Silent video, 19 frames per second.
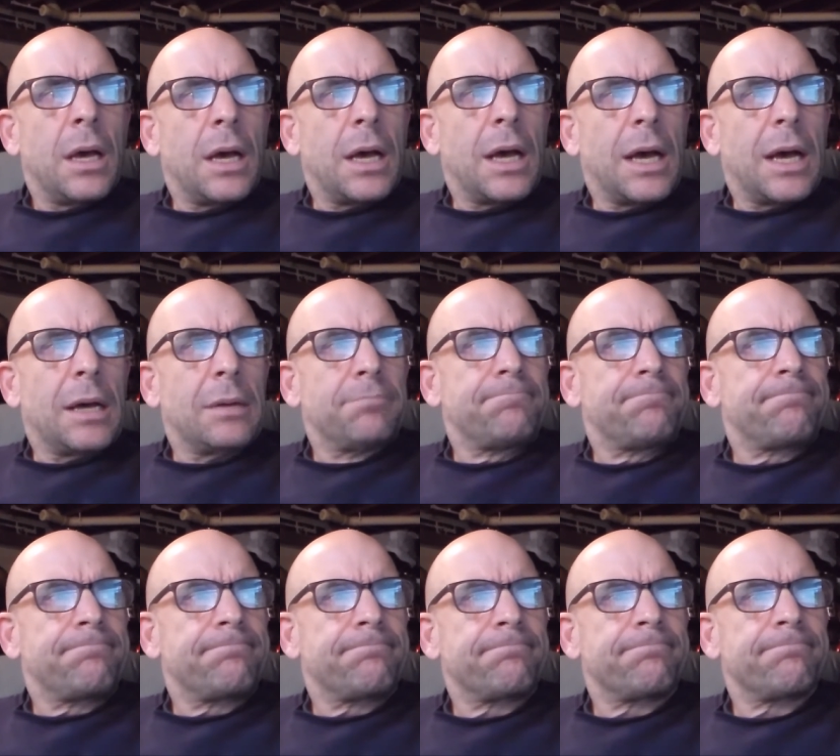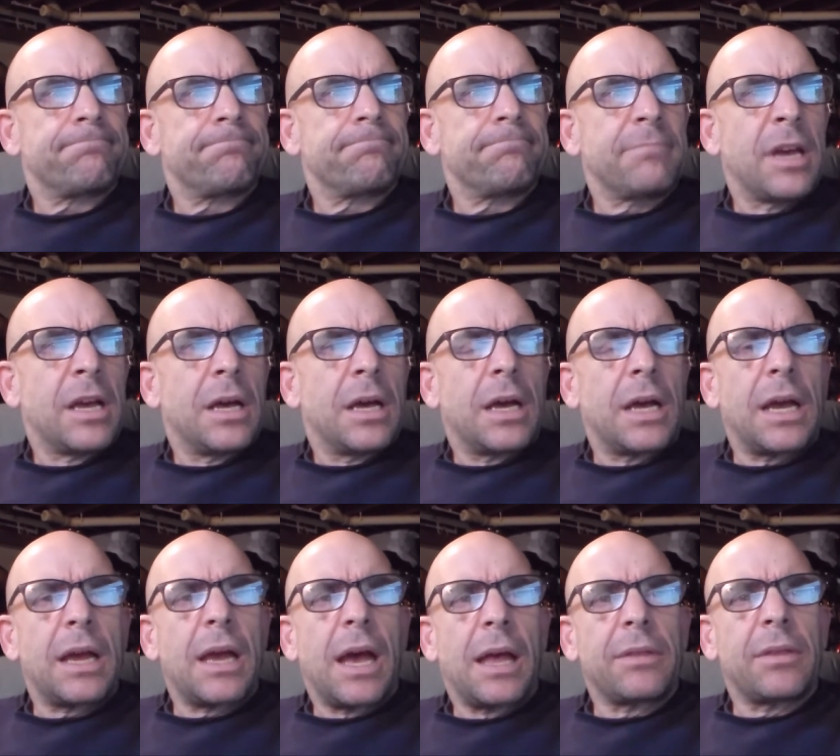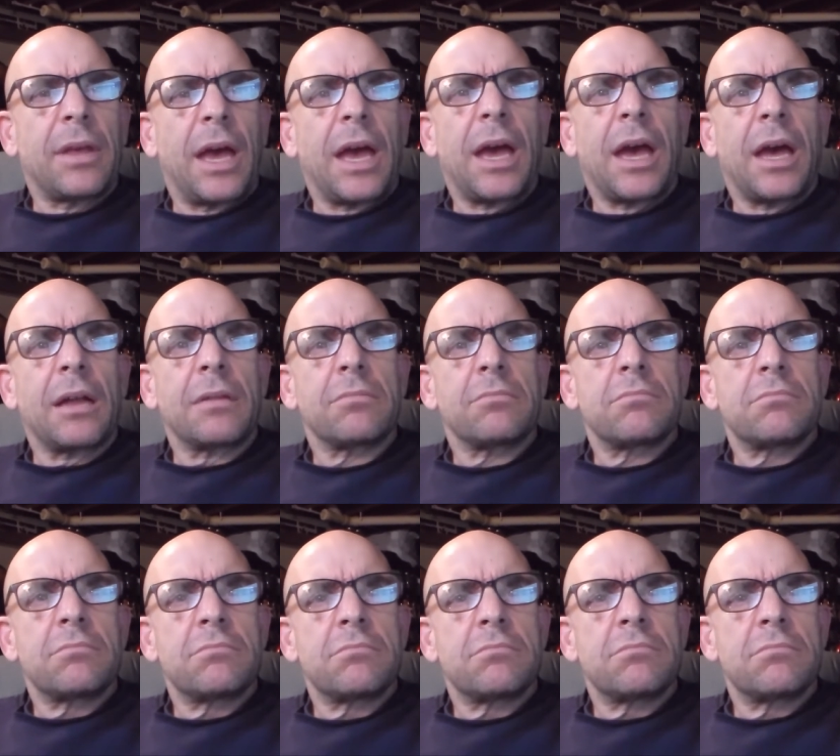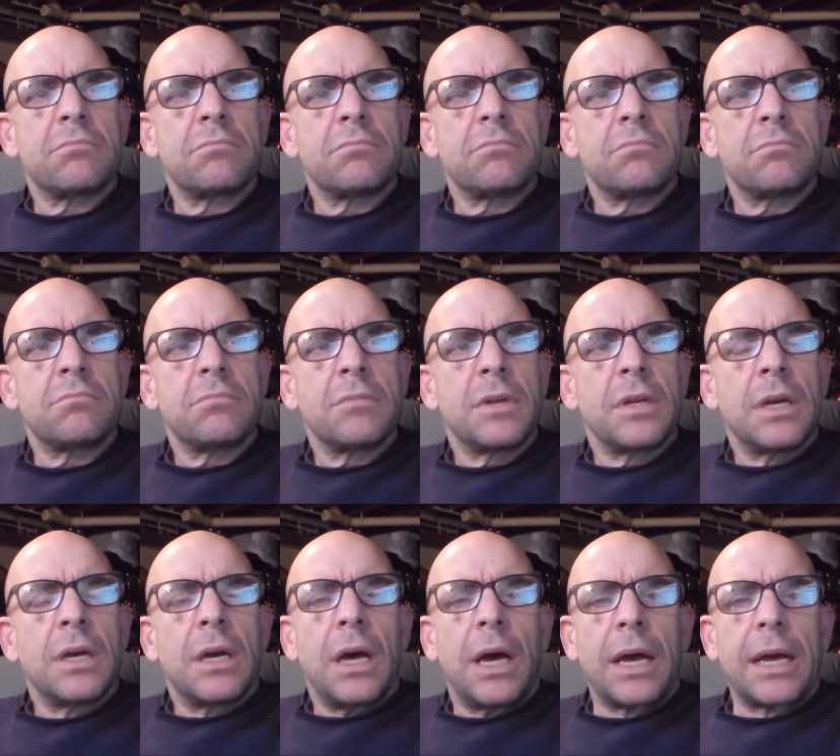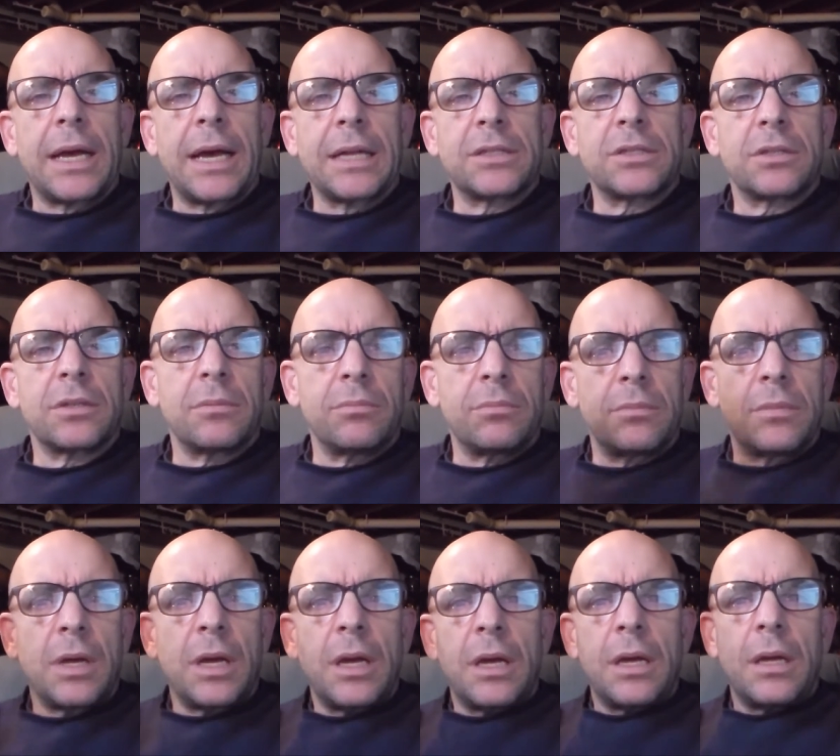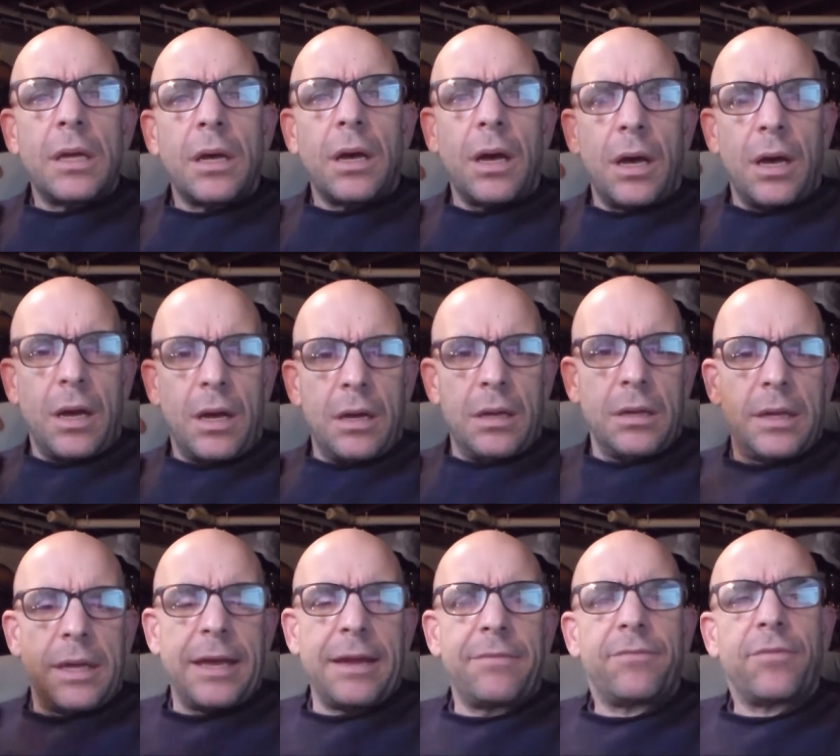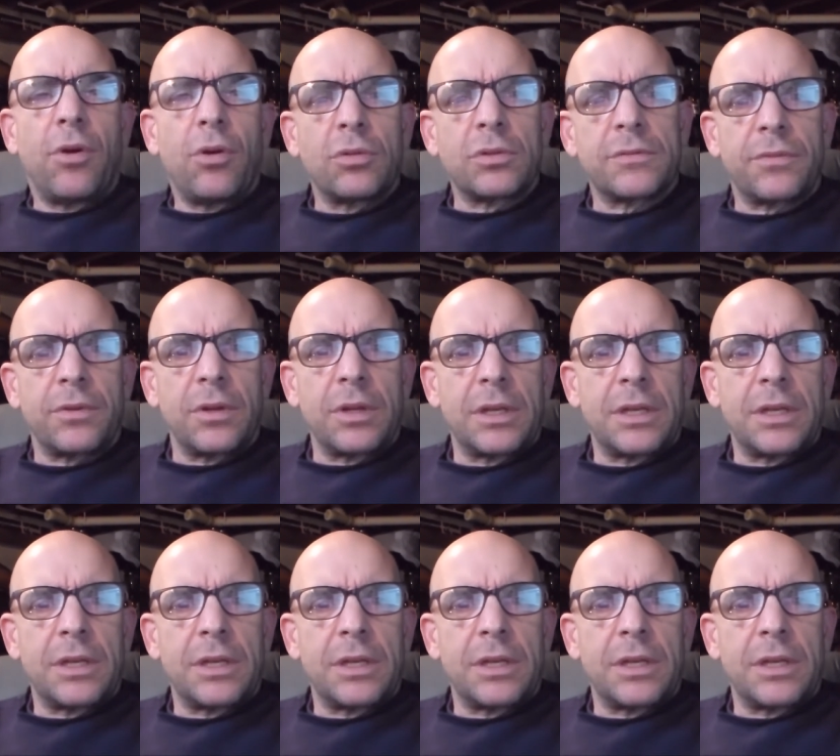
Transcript: uh, I got that. I got some uh, headphones for